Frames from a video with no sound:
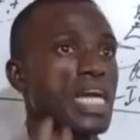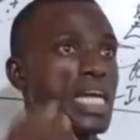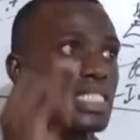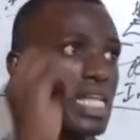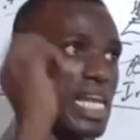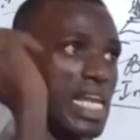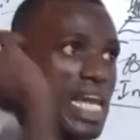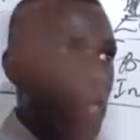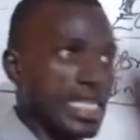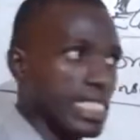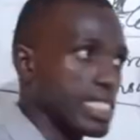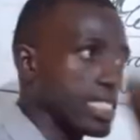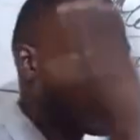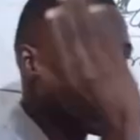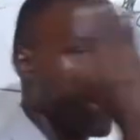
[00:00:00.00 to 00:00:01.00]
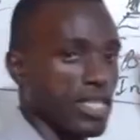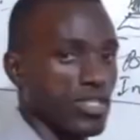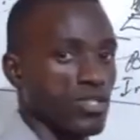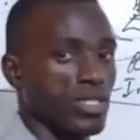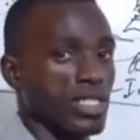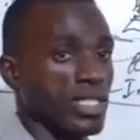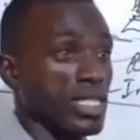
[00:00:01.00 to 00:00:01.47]
that light that
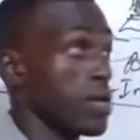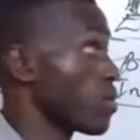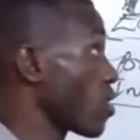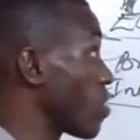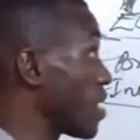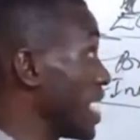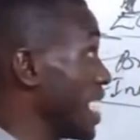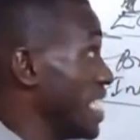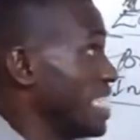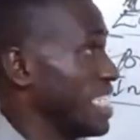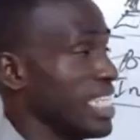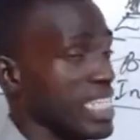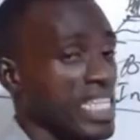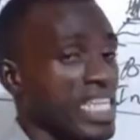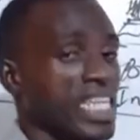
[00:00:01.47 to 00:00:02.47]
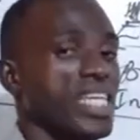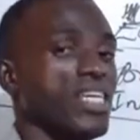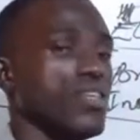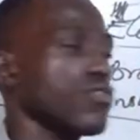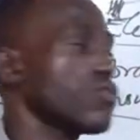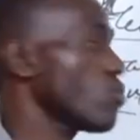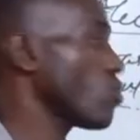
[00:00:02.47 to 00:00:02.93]
you see that we call lightning.
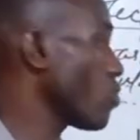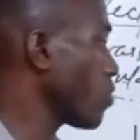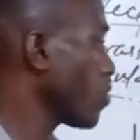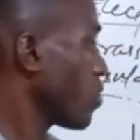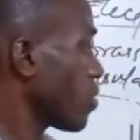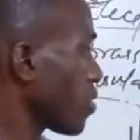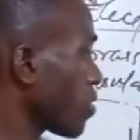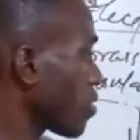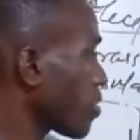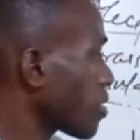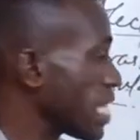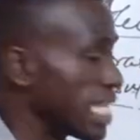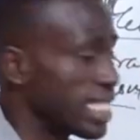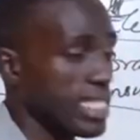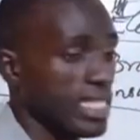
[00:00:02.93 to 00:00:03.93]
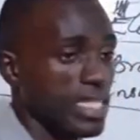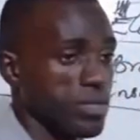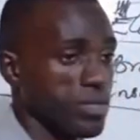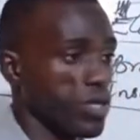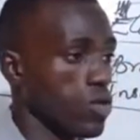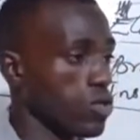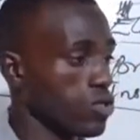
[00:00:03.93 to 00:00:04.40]
So that is
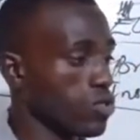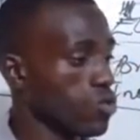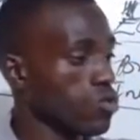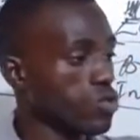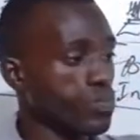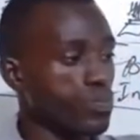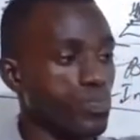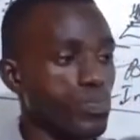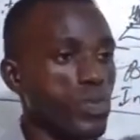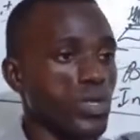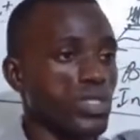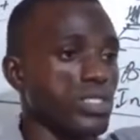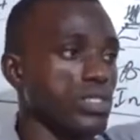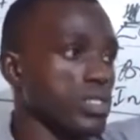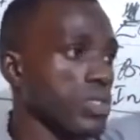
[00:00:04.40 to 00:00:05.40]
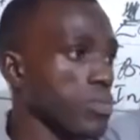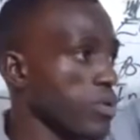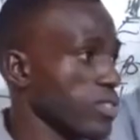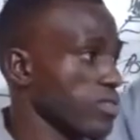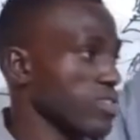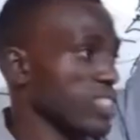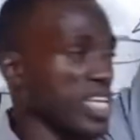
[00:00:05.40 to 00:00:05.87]
it, because the
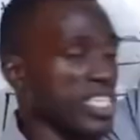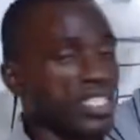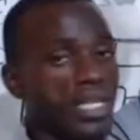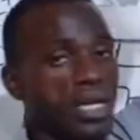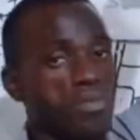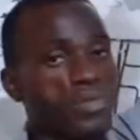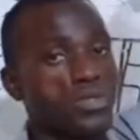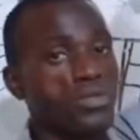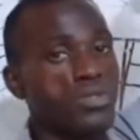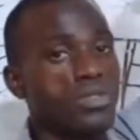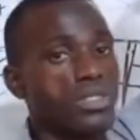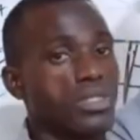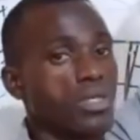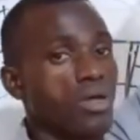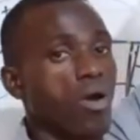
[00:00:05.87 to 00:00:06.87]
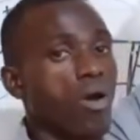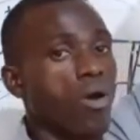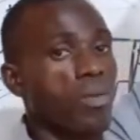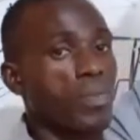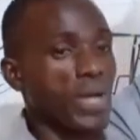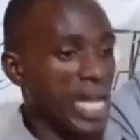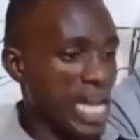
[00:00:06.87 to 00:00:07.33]
positive charges are built
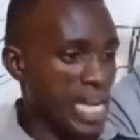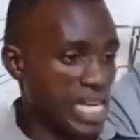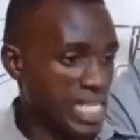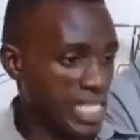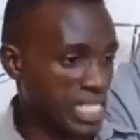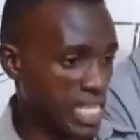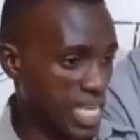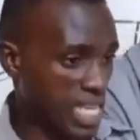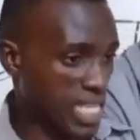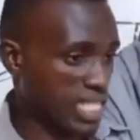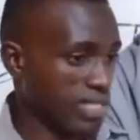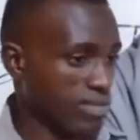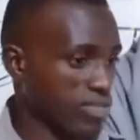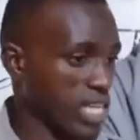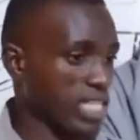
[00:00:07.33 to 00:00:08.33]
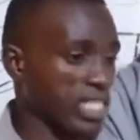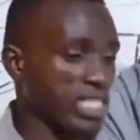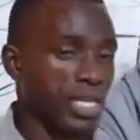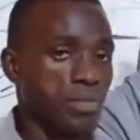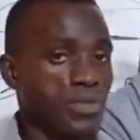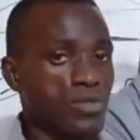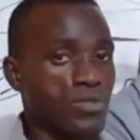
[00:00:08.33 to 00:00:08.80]
up and the negative charges
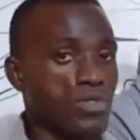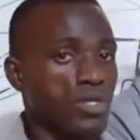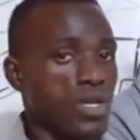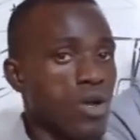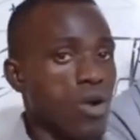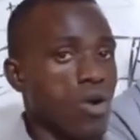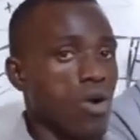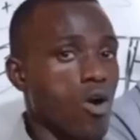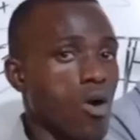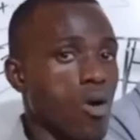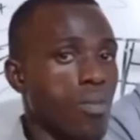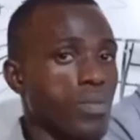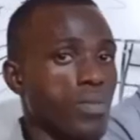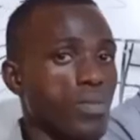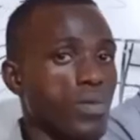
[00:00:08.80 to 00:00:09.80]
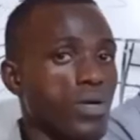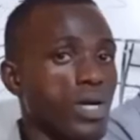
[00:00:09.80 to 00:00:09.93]
are built up,